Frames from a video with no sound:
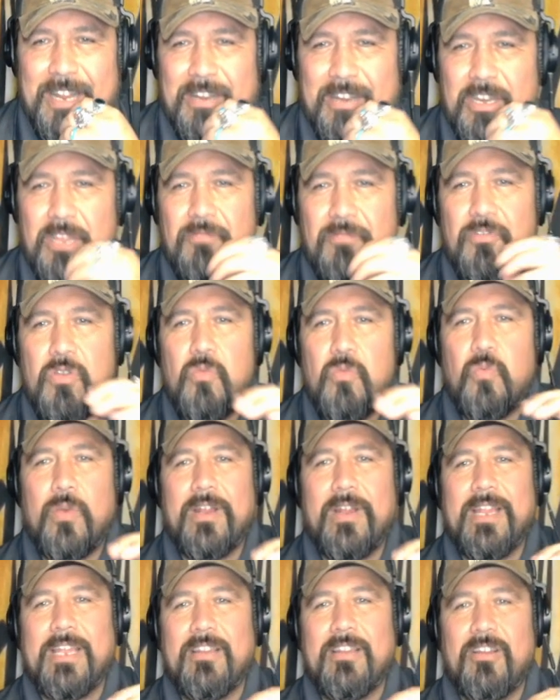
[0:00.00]
And if you
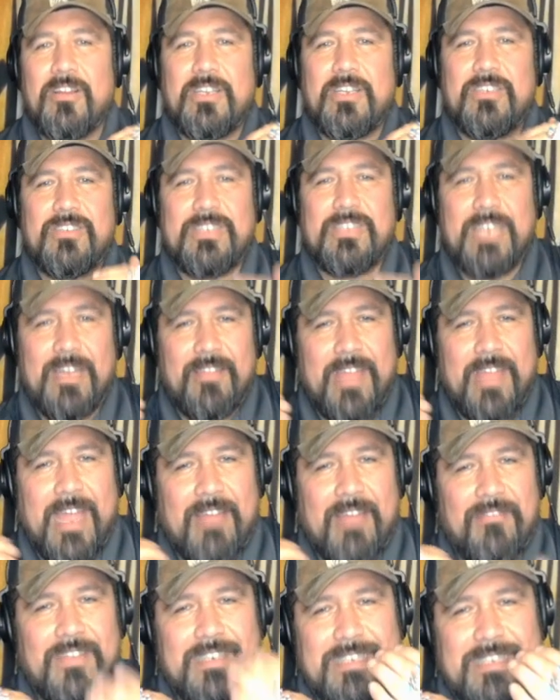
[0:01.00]
really look, you see how they have the